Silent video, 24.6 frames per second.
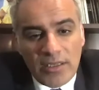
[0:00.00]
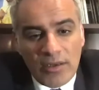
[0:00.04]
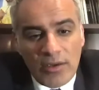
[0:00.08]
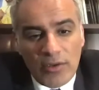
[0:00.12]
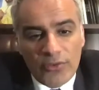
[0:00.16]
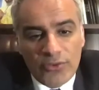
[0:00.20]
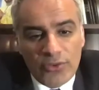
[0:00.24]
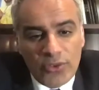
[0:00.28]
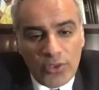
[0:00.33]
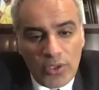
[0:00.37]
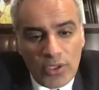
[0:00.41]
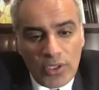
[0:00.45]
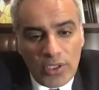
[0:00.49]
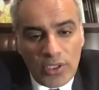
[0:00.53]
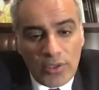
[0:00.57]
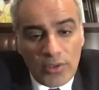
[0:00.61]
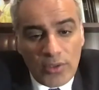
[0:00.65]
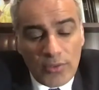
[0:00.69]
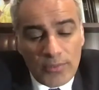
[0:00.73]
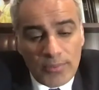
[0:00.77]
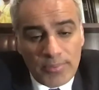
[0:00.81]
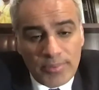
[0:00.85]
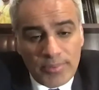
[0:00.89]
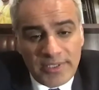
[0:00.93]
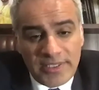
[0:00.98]

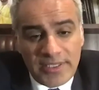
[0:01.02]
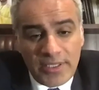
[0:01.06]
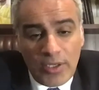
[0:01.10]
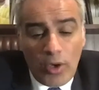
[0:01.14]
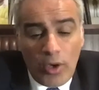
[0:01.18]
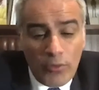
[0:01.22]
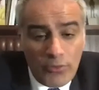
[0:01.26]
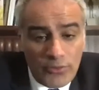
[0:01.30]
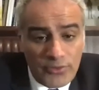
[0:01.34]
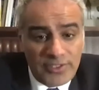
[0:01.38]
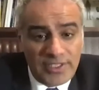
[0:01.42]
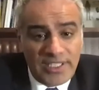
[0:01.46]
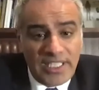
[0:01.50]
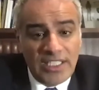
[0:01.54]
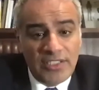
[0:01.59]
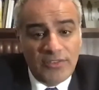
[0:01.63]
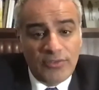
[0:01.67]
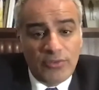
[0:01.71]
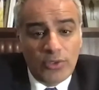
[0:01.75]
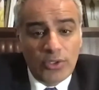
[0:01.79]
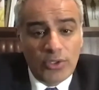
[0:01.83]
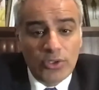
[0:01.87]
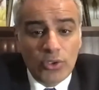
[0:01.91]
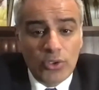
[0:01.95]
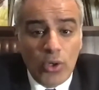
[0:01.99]
of state
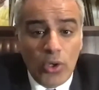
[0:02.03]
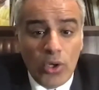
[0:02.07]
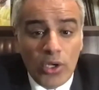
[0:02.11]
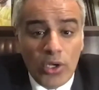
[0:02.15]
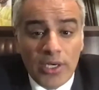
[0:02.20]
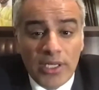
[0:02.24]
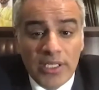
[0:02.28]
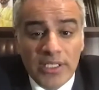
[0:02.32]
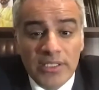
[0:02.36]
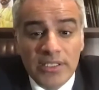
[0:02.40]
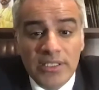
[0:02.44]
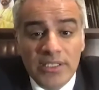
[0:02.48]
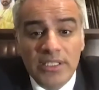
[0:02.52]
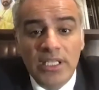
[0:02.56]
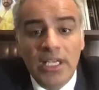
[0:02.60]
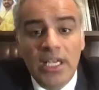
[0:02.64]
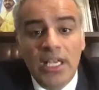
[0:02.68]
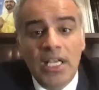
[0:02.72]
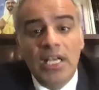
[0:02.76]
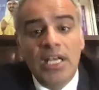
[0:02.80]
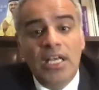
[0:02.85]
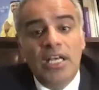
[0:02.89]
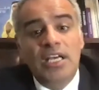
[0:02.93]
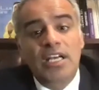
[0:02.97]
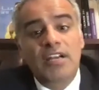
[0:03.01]
for tolerance
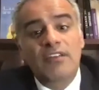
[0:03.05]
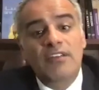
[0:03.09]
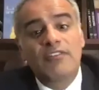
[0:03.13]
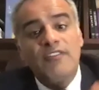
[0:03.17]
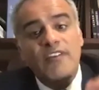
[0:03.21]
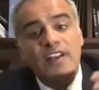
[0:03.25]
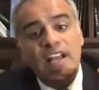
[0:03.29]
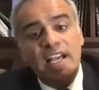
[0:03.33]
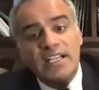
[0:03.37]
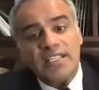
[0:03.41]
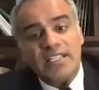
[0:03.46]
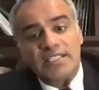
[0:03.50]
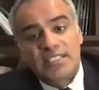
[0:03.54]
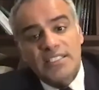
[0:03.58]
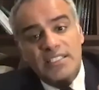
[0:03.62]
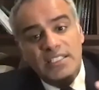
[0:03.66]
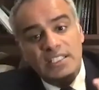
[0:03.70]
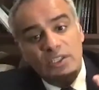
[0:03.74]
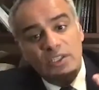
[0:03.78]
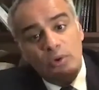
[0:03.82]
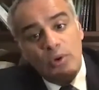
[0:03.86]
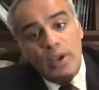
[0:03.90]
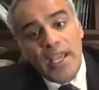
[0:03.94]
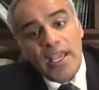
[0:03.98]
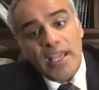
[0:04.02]
reflects the
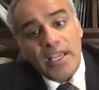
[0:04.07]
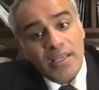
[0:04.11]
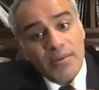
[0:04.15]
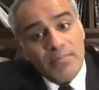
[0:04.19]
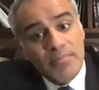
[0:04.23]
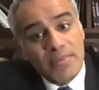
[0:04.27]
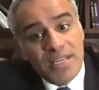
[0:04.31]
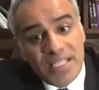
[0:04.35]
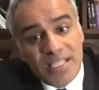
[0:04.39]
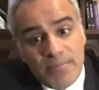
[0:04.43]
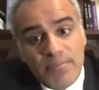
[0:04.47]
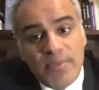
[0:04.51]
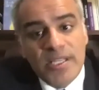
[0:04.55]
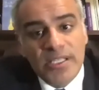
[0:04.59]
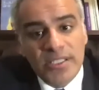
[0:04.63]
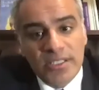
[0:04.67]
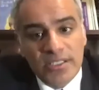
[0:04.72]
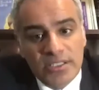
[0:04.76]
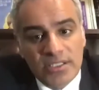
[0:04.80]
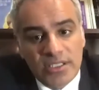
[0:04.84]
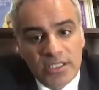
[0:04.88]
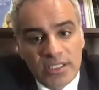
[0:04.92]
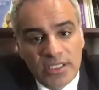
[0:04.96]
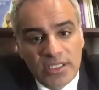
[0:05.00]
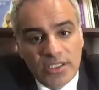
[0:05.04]
UAE
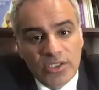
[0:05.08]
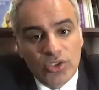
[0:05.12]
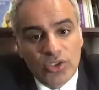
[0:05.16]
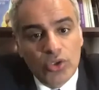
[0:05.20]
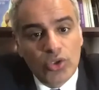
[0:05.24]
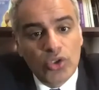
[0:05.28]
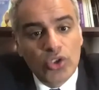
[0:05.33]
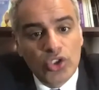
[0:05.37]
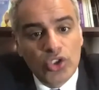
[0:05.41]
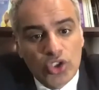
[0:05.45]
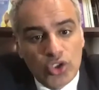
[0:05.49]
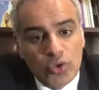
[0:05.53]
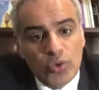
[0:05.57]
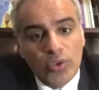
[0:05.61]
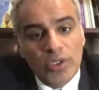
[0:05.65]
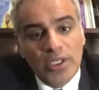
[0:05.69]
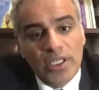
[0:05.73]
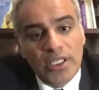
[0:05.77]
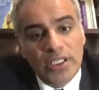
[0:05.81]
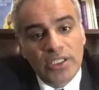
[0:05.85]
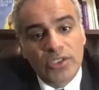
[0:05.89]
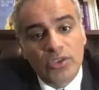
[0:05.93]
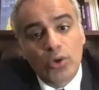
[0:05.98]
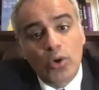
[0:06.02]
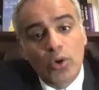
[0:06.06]
commitment to
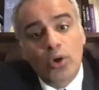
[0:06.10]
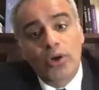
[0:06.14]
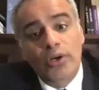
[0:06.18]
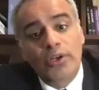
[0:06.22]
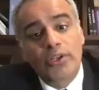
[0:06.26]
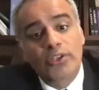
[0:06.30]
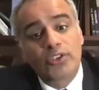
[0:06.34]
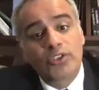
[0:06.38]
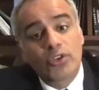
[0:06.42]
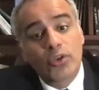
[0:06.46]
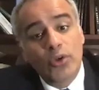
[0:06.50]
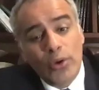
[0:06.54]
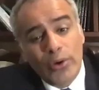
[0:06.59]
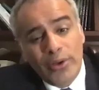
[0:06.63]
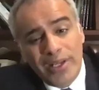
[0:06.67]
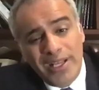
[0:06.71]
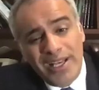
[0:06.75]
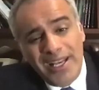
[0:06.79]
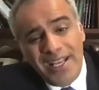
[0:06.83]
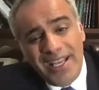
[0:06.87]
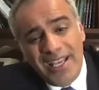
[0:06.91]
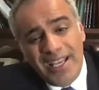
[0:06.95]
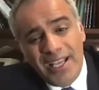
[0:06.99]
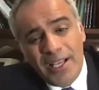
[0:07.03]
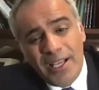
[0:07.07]
ensuring tolerance
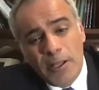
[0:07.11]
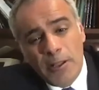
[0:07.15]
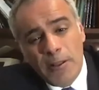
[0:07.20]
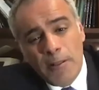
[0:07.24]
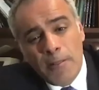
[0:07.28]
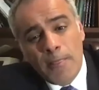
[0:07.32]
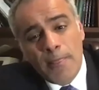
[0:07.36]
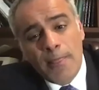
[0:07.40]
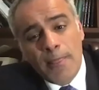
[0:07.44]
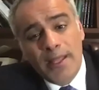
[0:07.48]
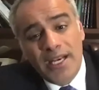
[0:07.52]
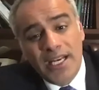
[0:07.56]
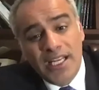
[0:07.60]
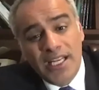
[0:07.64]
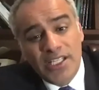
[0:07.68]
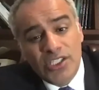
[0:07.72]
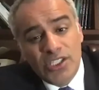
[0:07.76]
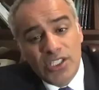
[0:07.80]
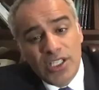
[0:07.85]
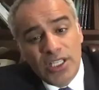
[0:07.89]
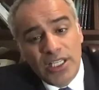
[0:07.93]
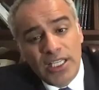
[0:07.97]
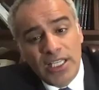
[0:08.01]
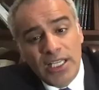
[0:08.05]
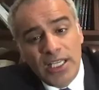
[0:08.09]
locally,
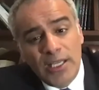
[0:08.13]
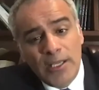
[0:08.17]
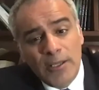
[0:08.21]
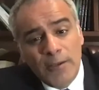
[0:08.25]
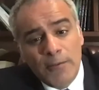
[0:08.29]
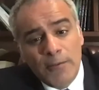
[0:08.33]
regionally,